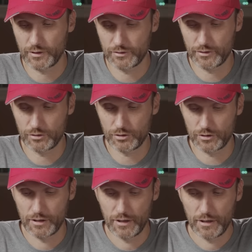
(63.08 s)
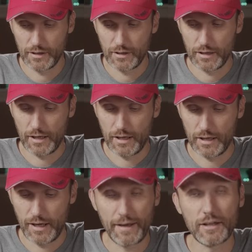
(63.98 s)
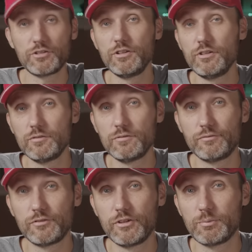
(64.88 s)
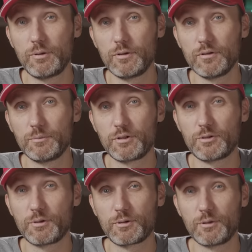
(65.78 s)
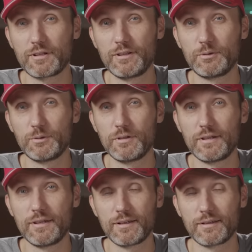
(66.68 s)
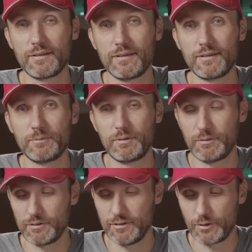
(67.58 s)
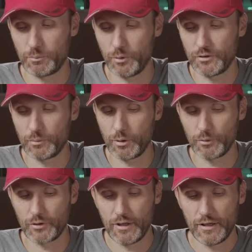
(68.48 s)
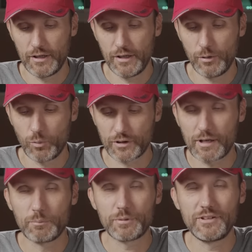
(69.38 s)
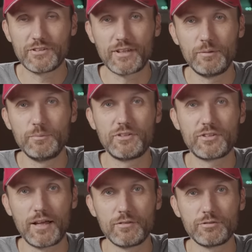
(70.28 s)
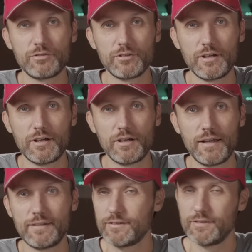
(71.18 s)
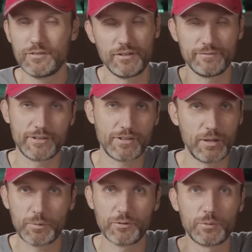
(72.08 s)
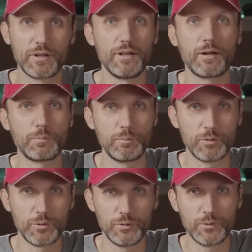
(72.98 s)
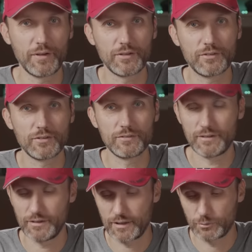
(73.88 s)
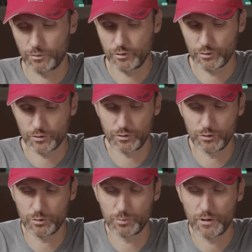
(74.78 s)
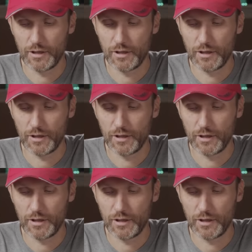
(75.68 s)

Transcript: So I said, sure. Uh, and actually, this maybe brings me quickly to uh, uh, maybe a little point about when companies send me stuff, uh, and this is, you know, this happens with a lot of people who do things on, you know, like reviews on YouTube.